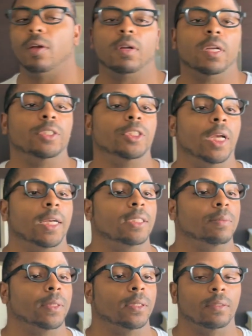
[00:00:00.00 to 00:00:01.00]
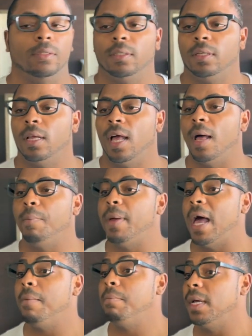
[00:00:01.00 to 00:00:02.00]
in judgment
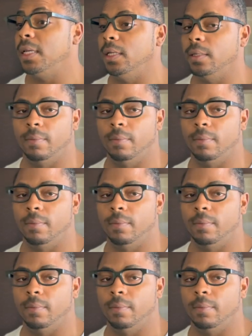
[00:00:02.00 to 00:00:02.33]
about money.